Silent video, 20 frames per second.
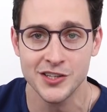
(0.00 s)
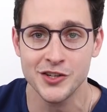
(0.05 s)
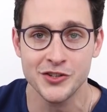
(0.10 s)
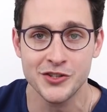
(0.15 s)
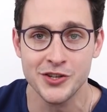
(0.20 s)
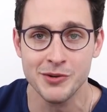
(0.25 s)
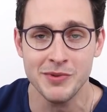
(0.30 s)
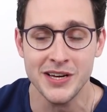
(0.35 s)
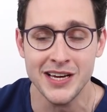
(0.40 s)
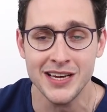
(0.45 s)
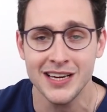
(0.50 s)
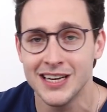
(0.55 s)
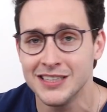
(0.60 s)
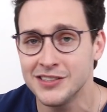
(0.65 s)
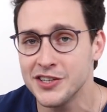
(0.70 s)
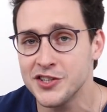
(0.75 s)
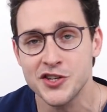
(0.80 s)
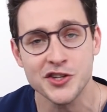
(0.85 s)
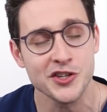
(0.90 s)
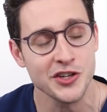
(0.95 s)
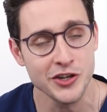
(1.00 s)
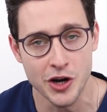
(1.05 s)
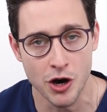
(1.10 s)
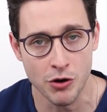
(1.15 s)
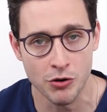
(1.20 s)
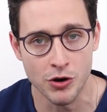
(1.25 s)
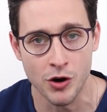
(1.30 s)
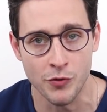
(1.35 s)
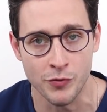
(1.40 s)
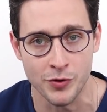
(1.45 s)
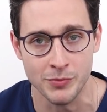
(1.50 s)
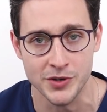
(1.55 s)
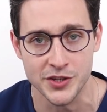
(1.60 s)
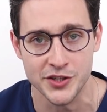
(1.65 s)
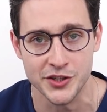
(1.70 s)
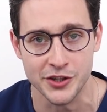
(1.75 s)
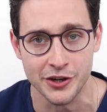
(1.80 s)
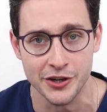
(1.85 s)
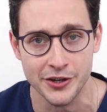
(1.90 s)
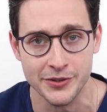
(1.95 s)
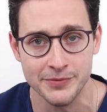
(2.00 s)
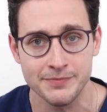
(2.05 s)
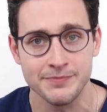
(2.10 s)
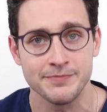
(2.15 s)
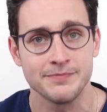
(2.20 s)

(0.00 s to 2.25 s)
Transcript: So to me, this is a no-go from the start.